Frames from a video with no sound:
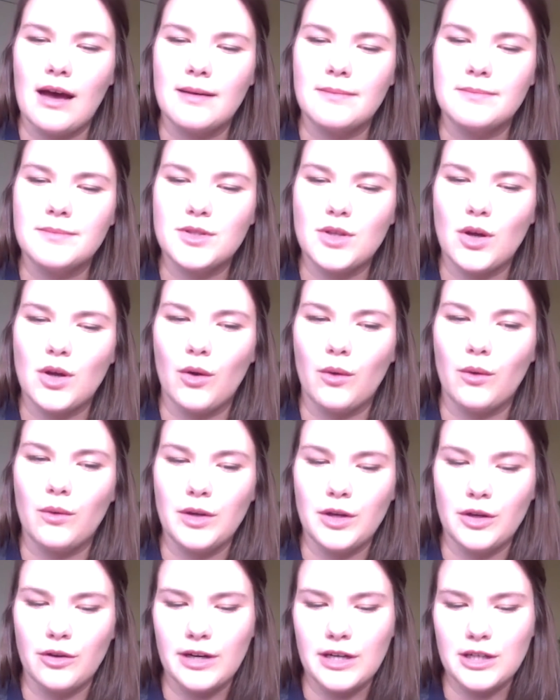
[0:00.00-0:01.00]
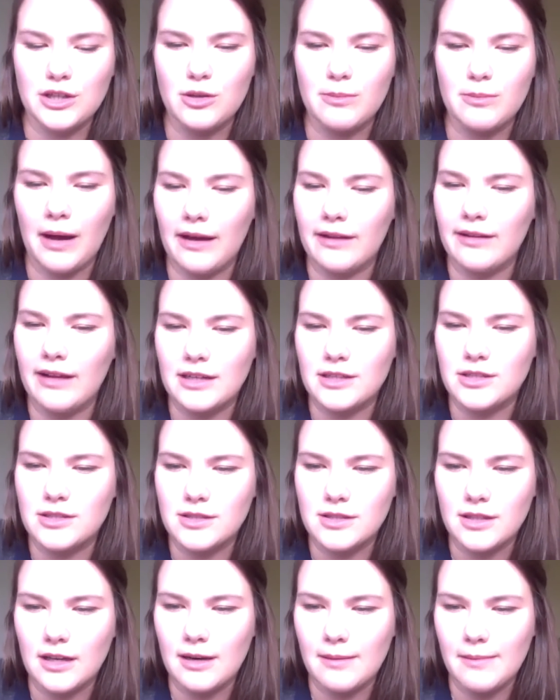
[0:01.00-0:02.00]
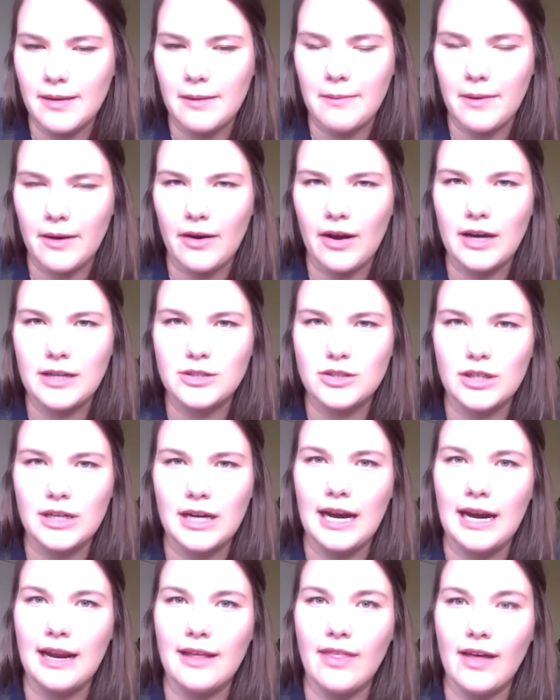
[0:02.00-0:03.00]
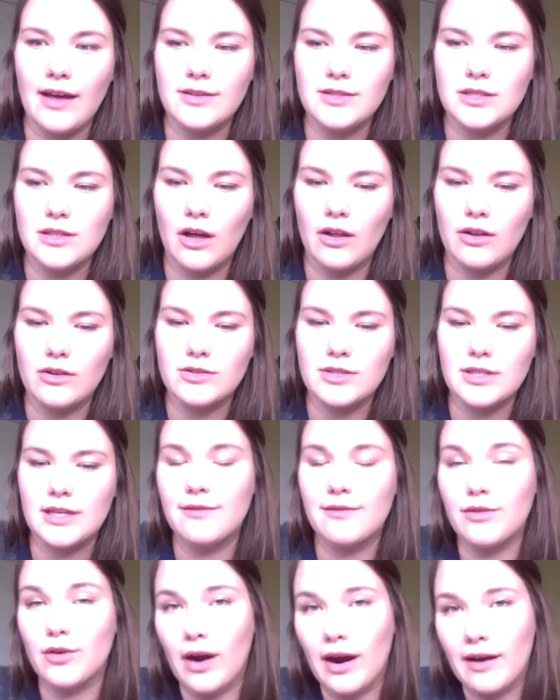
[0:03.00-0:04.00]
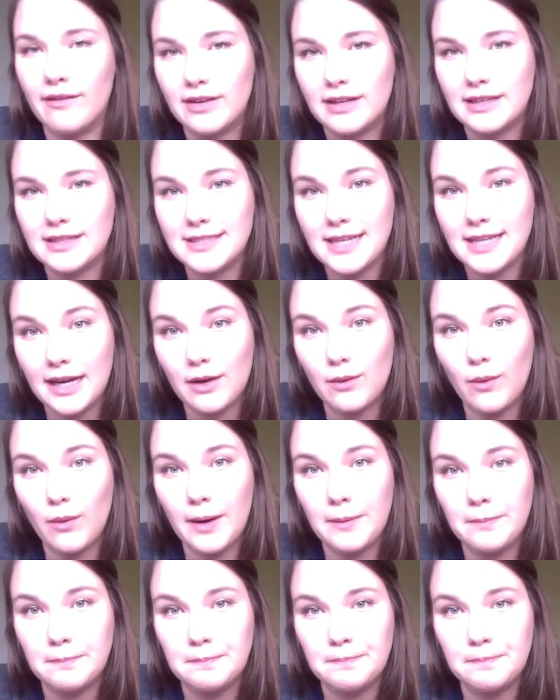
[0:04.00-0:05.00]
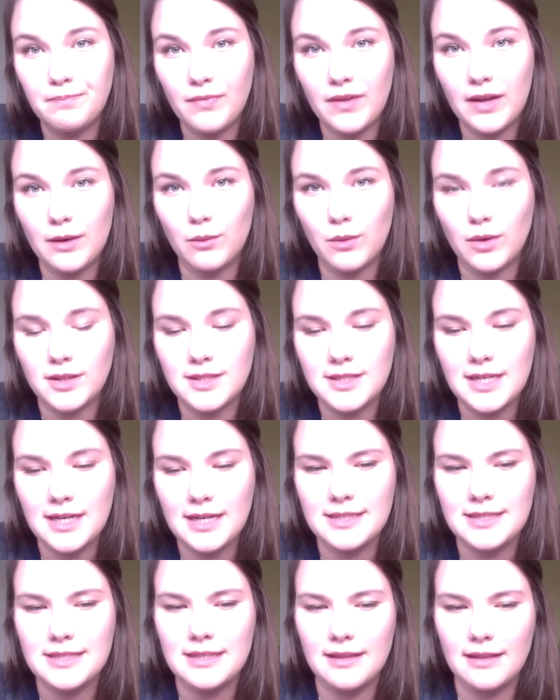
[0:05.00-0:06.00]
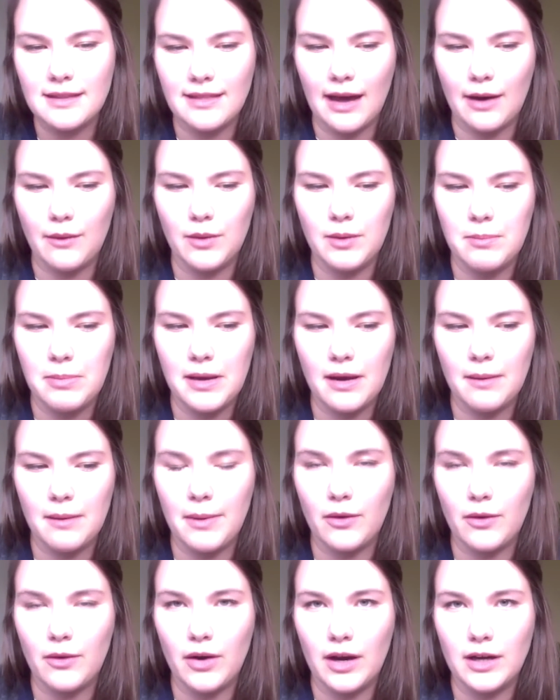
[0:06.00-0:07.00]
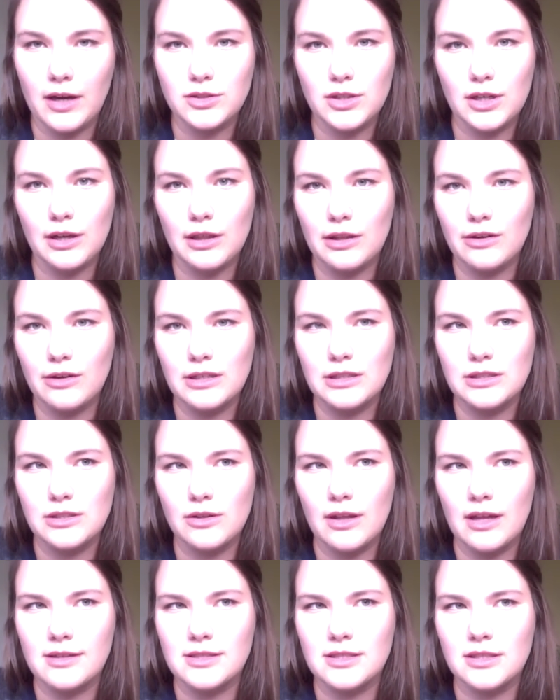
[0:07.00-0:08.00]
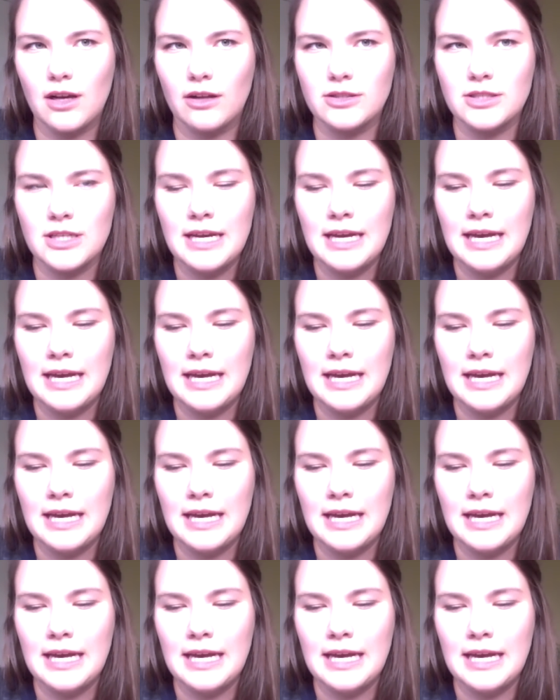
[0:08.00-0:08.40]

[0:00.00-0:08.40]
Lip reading: So your initial by-election is going to be about $180,000. And if you're having a second one in Ward 6, that would be about $132,000.